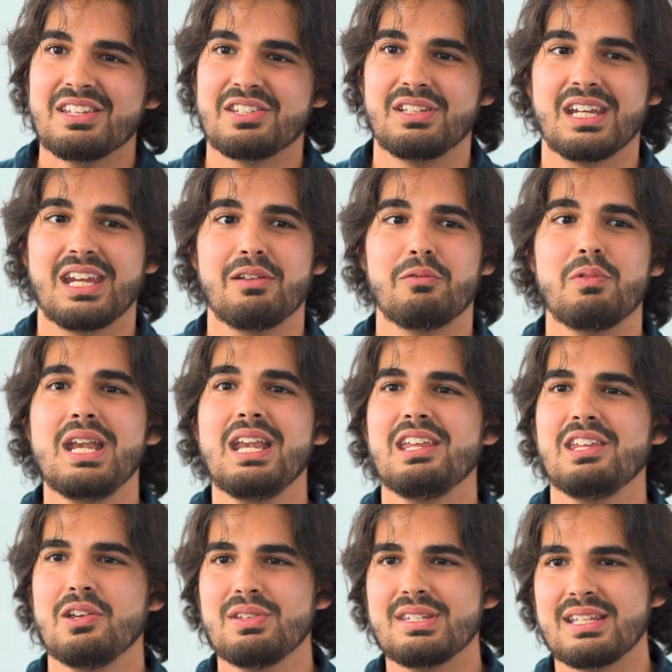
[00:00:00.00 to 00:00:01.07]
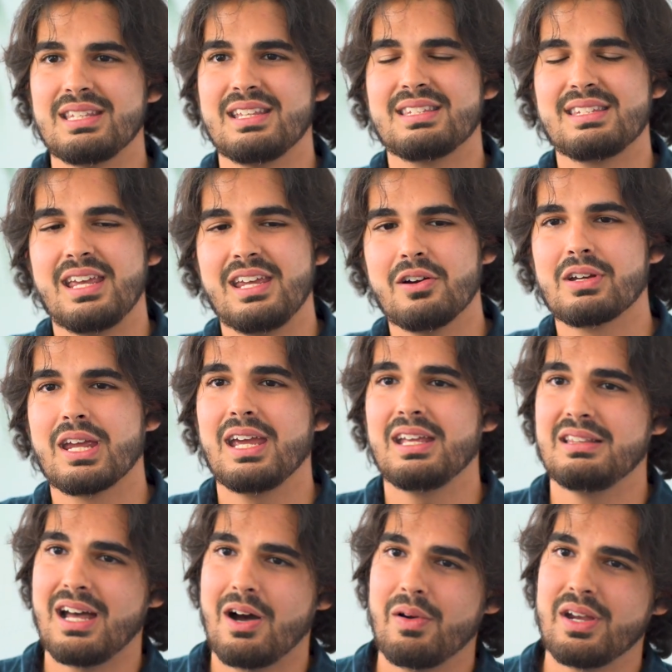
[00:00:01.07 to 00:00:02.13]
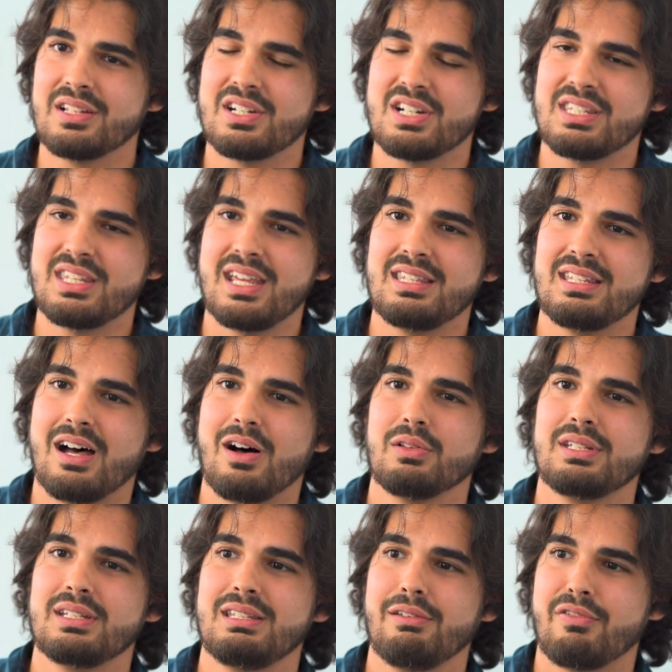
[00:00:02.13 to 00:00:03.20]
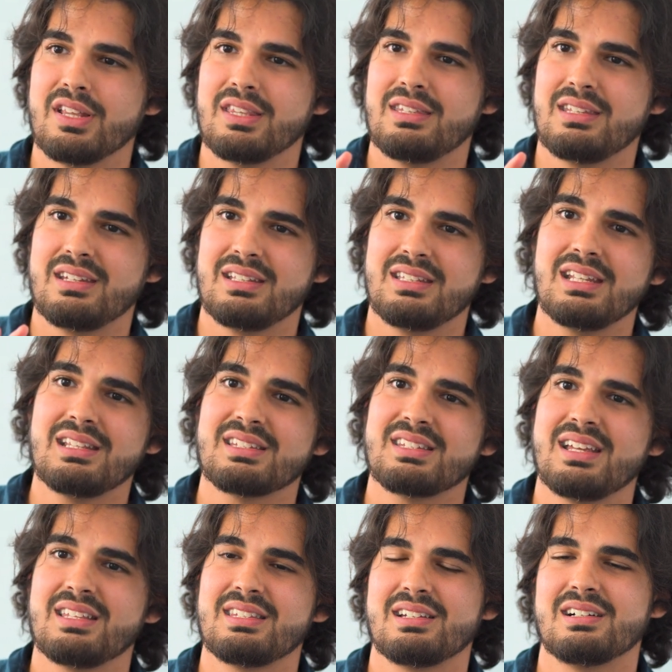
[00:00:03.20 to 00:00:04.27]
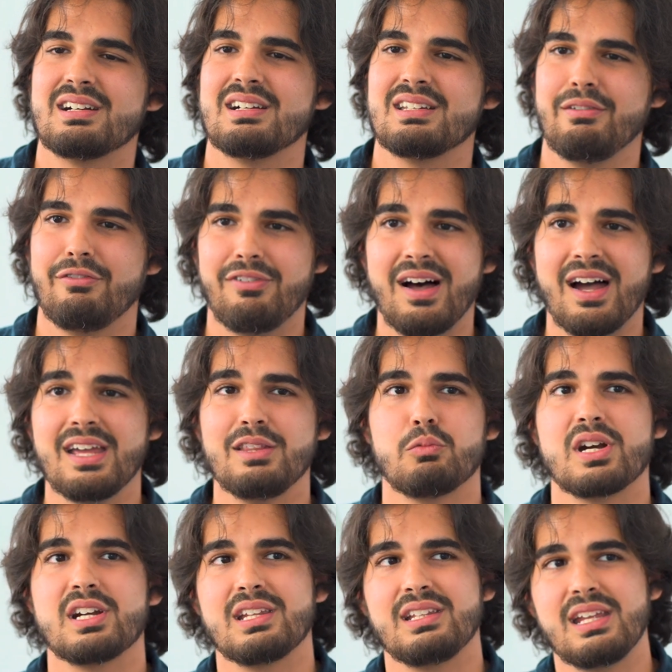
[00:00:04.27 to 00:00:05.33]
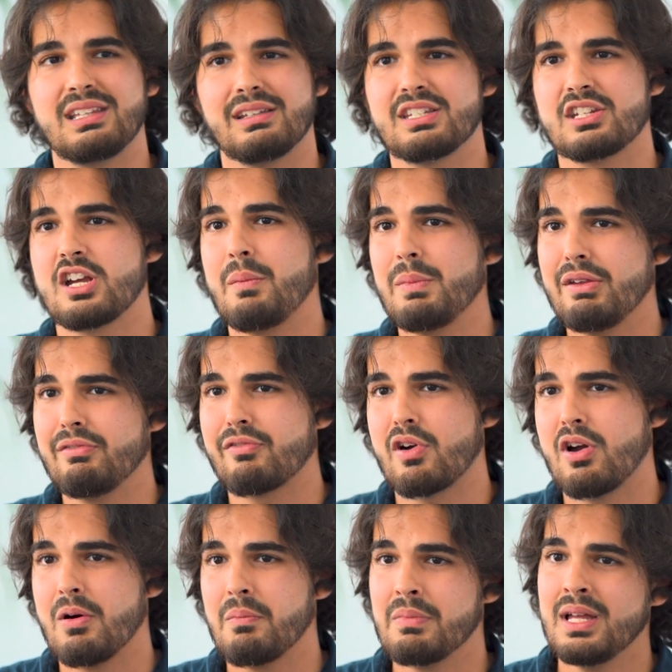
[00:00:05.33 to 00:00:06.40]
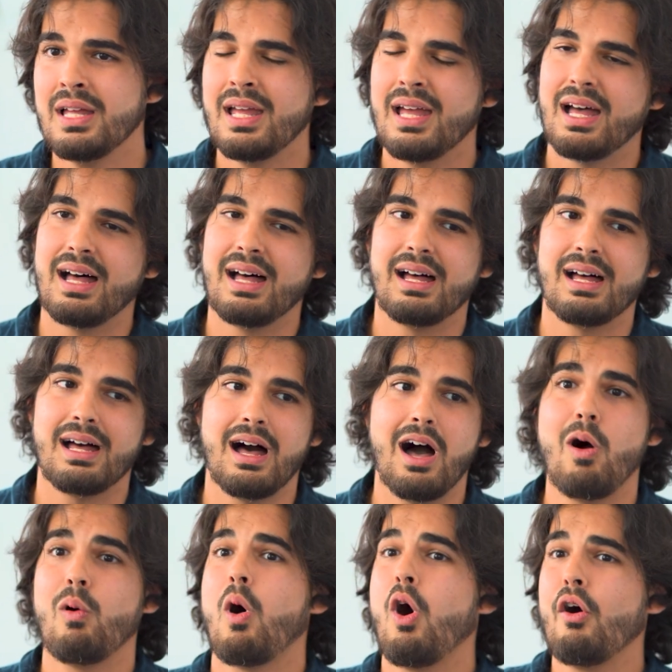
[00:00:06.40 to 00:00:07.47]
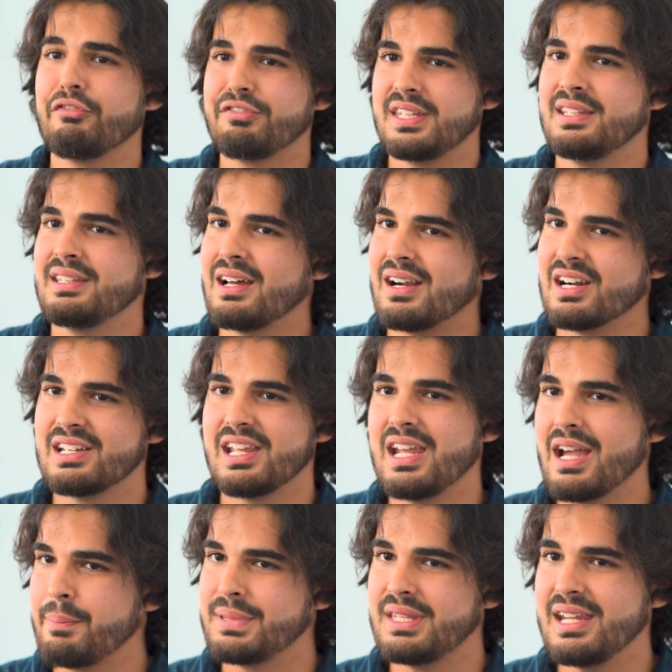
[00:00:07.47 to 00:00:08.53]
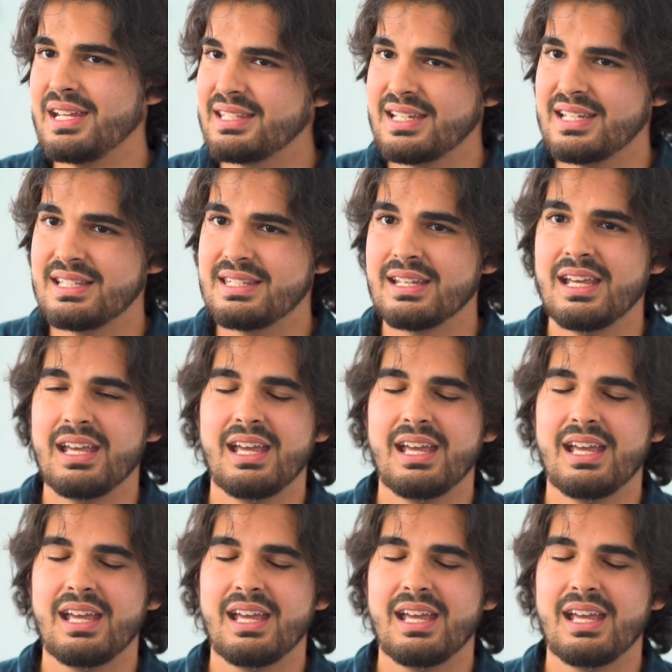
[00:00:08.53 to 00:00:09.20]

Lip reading: So they can really use it and say, okay, now I understand how the different data sets are defined, where the data is coming from, how often are they updated,